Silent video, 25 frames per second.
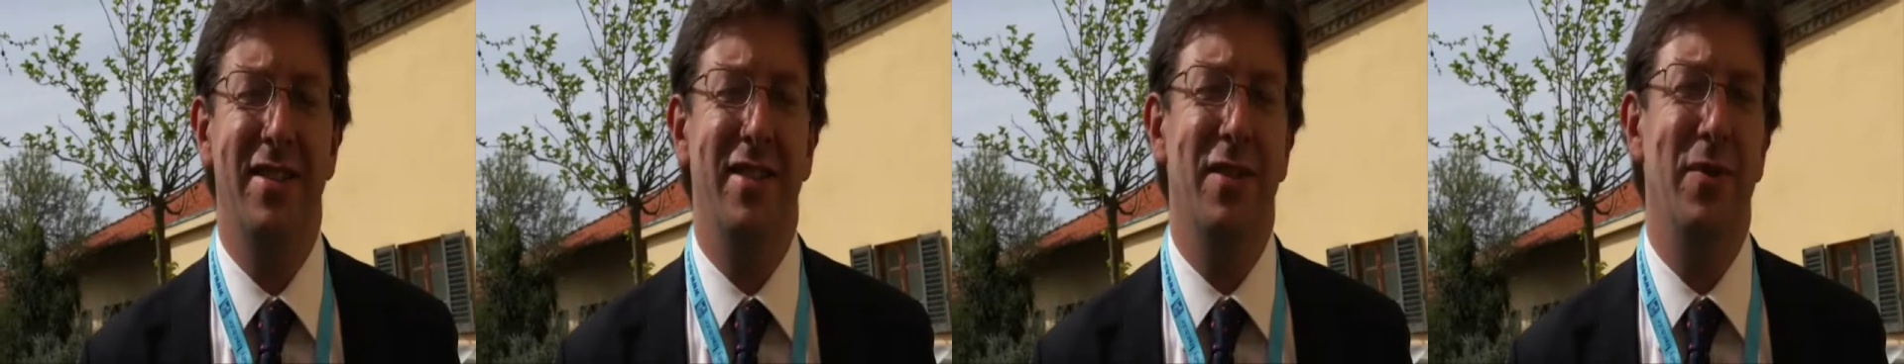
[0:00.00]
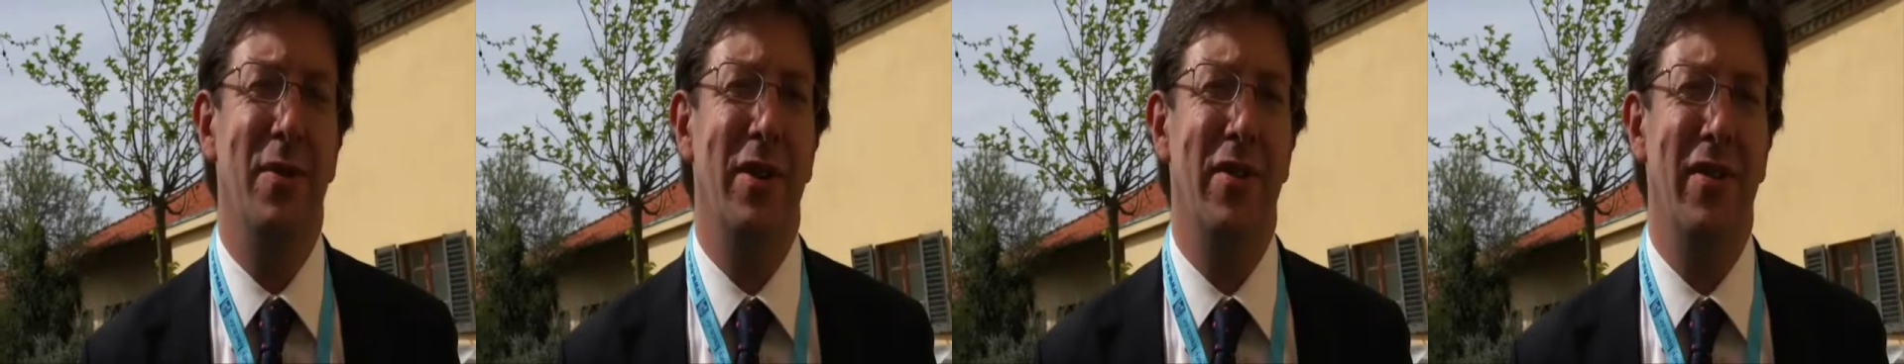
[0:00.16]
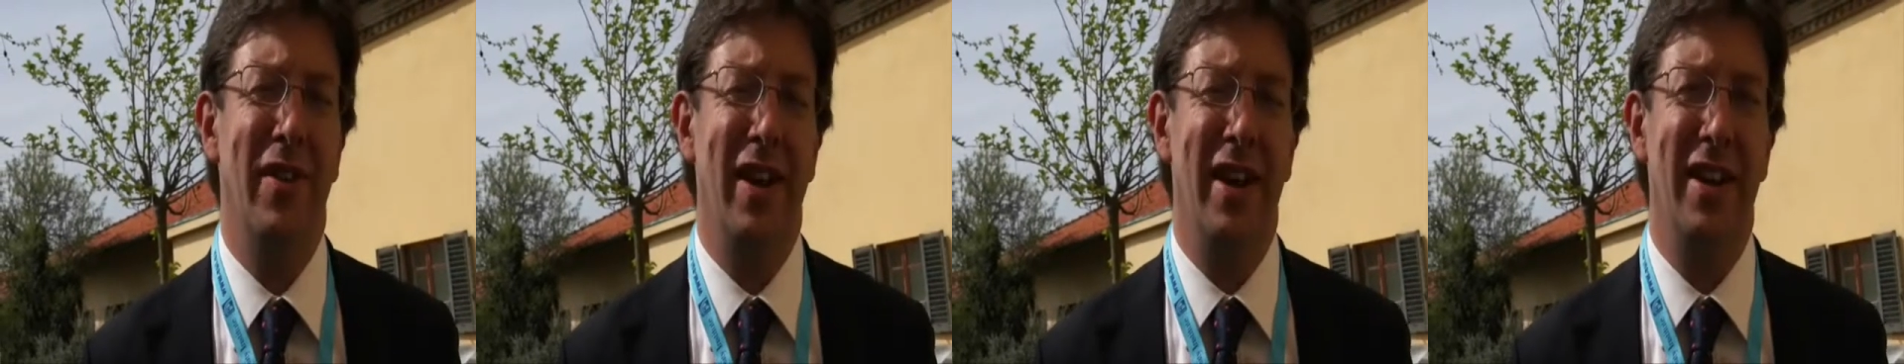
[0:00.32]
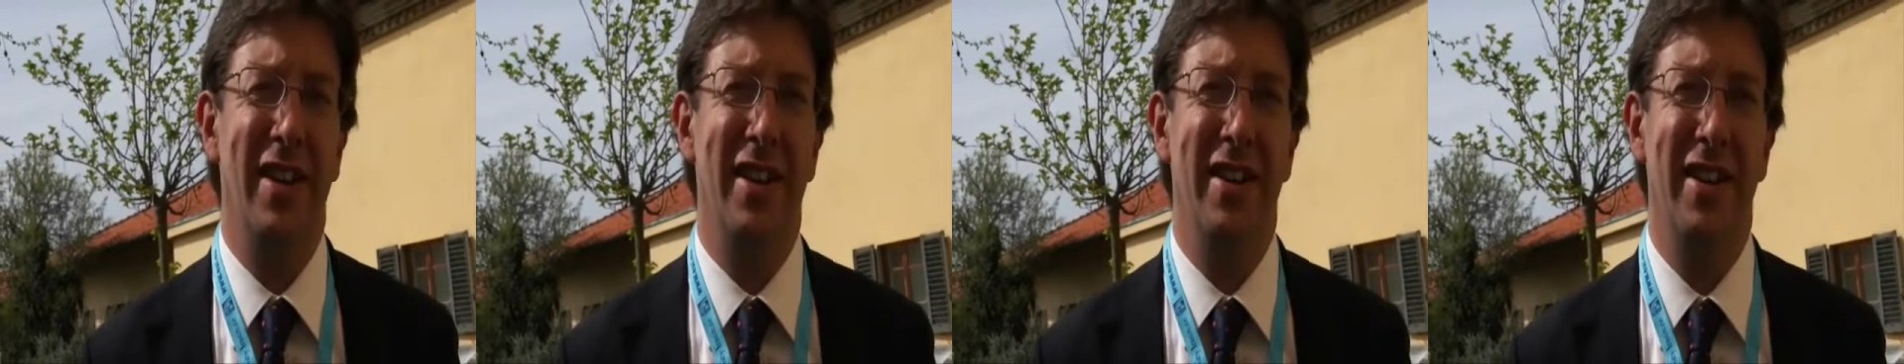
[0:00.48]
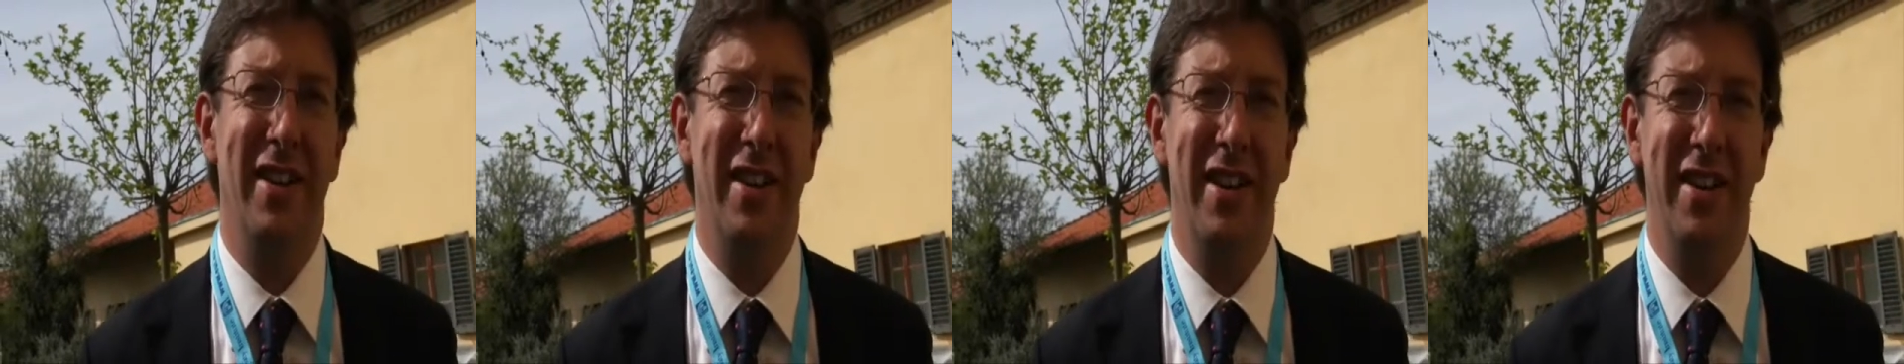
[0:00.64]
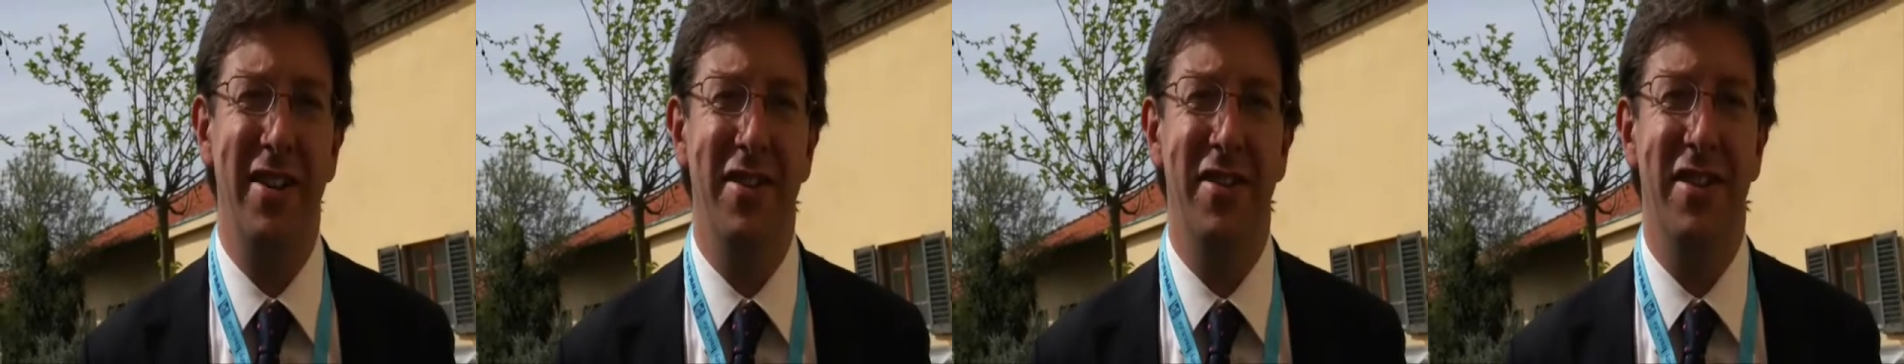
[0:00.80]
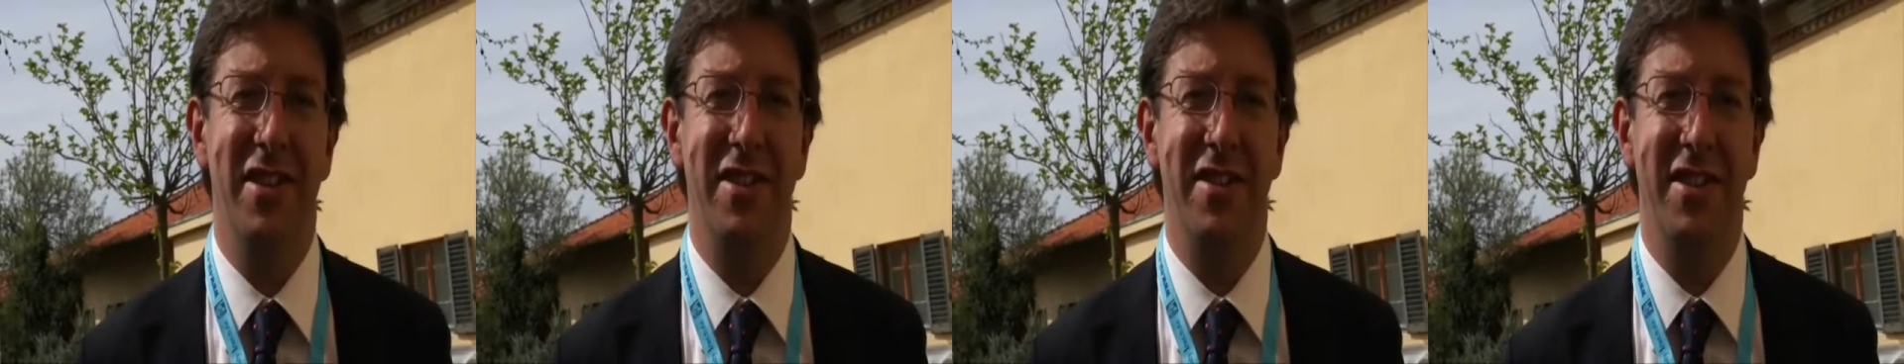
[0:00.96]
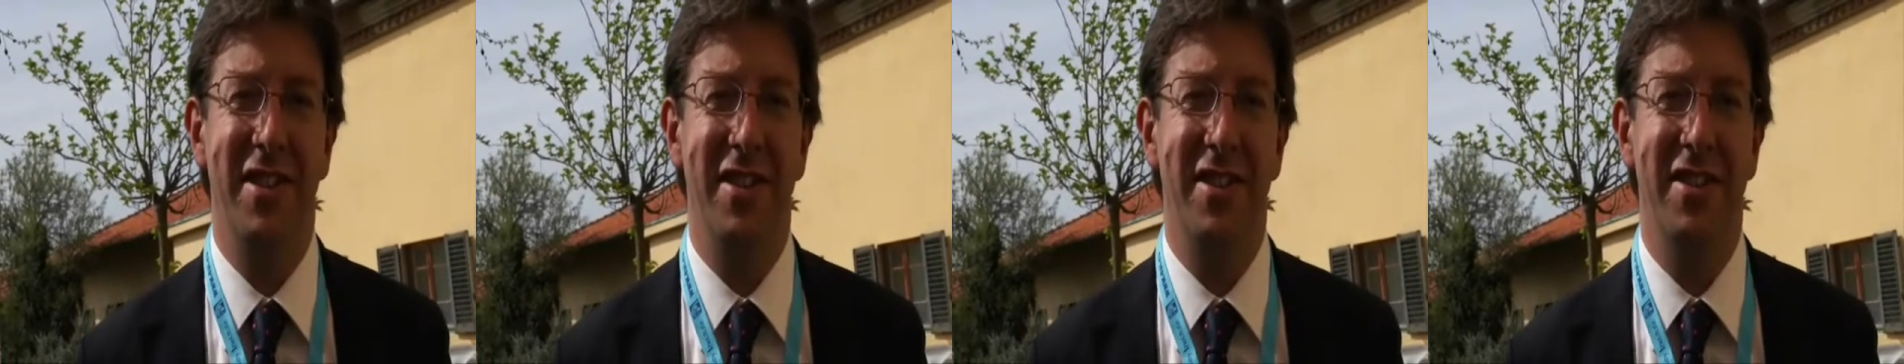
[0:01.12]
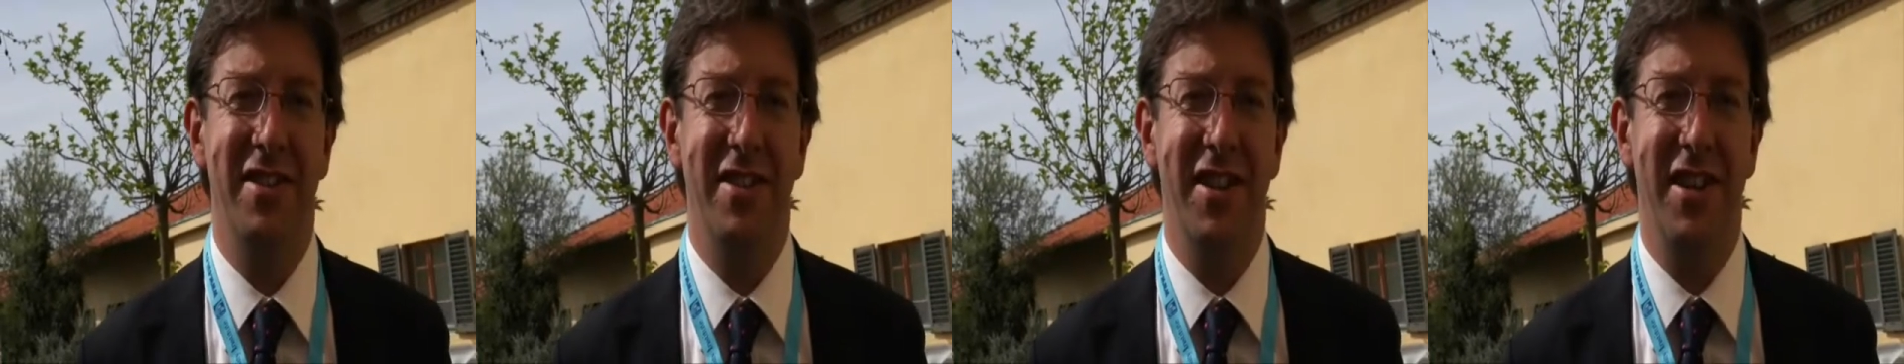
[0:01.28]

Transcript: So we've had an interesting